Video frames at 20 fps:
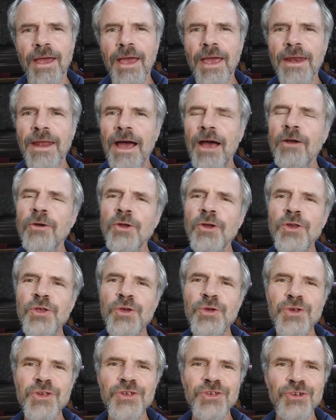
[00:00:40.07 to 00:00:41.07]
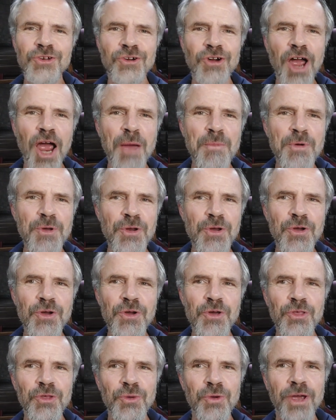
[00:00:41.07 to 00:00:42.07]
And how did you describe an
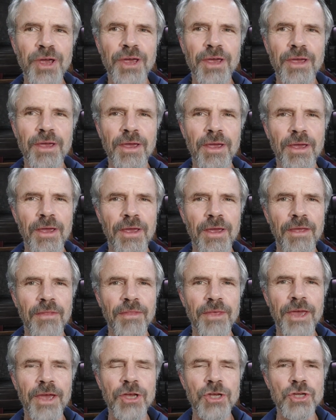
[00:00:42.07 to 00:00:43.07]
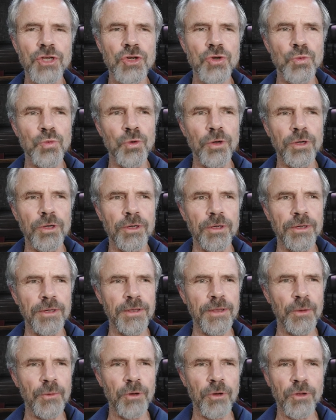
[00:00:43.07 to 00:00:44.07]
earthquake in the ancient world?
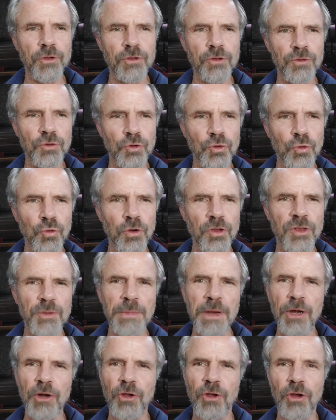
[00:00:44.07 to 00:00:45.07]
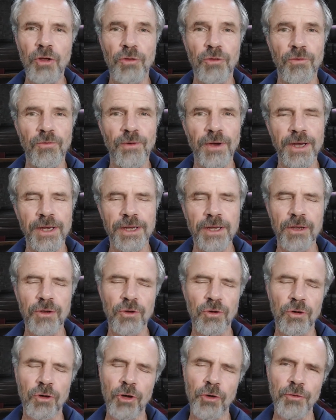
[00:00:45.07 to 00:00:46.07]
And there were lots of stories about gods fighting
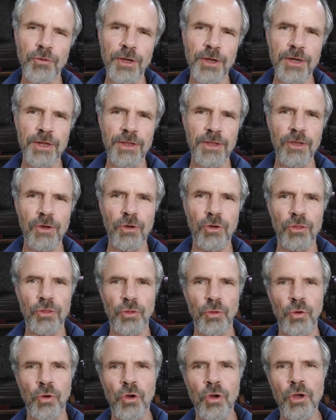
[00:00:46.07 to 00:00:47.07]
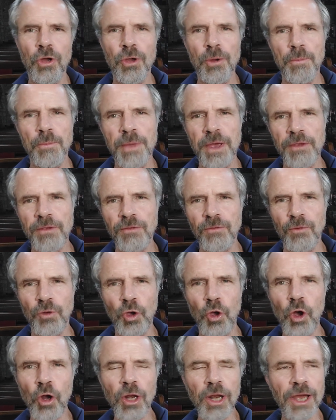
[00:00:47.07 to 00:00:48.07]
or gods under the earth or
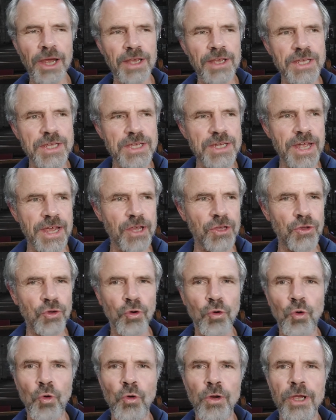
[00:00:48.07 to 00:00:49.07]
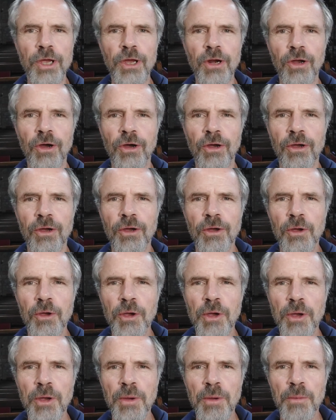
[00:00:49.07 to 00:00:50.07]
massive godlike snakes crawling along.
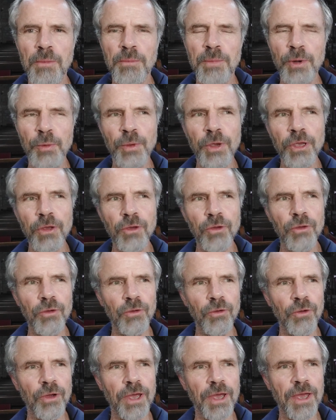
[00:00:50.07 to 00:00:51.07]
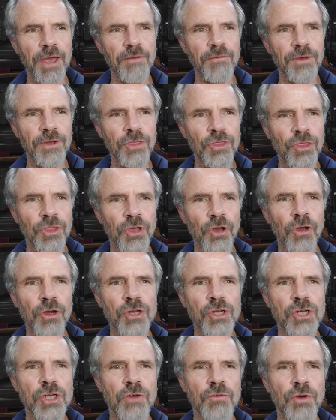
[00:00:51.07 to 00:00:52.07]
But where you have a
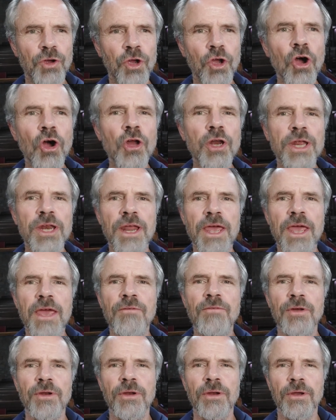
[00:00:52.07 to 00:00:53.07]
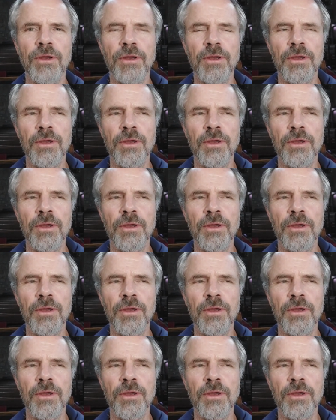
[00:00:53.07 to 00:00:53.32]
theology of a God in heaven